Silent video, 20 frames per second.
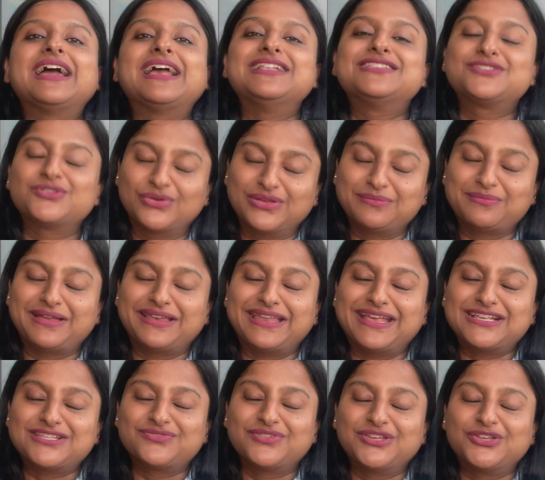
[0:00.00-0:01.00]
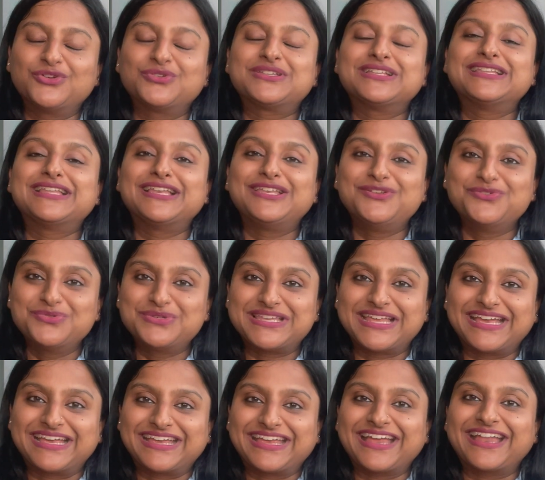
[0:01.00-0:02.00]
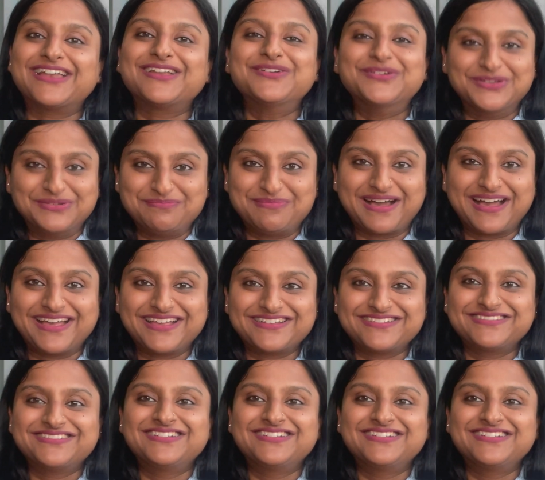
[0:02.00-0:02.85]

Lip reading: I'll see you in my next video. Till then, you take care. Goodbye.